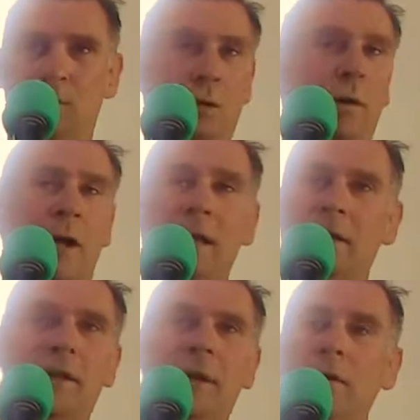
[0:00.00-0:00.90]
Yeah. Well, where I yeah. live
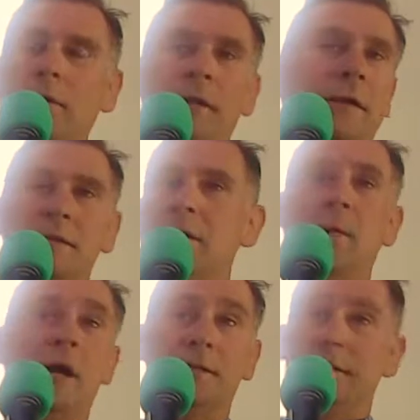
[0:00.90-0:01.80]
in Oakland, there's no
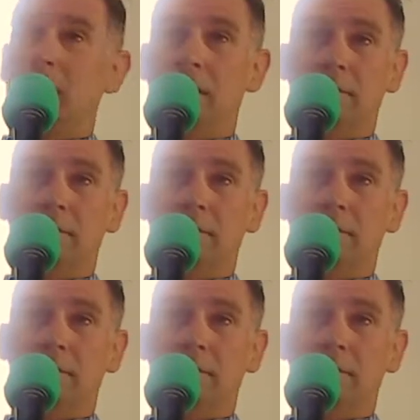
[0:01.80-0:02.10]
laws at all.